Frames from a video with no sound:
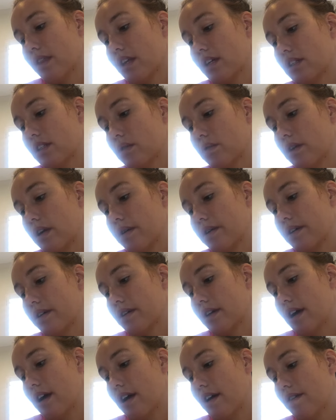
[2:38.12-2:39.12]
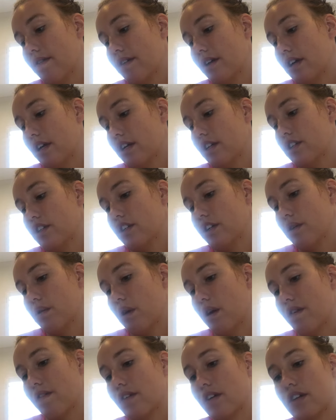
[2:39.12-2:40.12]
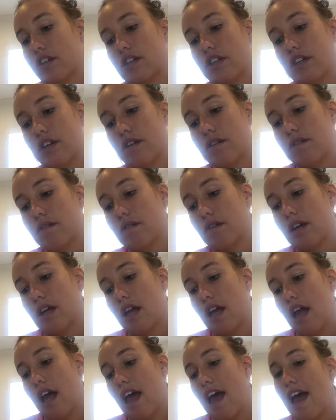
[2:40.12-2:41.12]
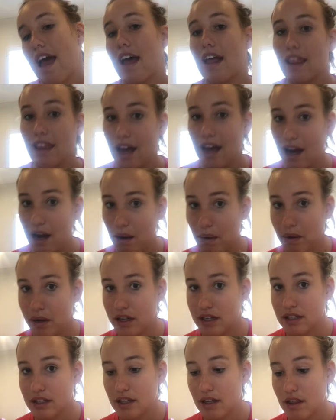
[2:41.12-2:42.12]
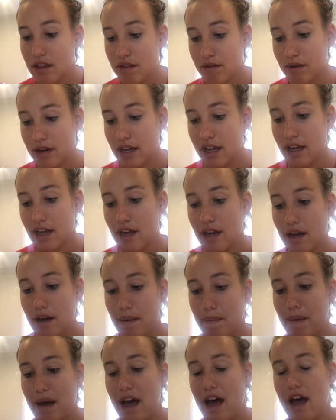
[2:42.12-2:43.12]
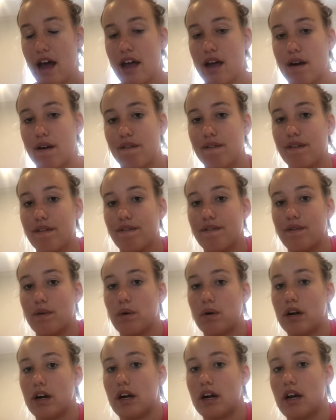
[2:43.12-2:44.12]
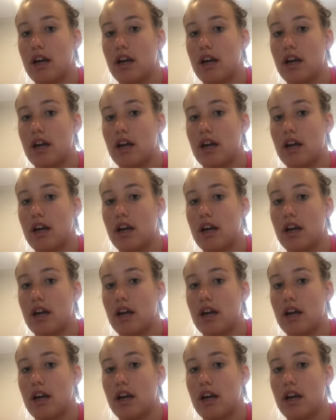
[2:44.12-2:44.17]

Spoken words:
square root of 2 over 2, and that was 3 pi over 4,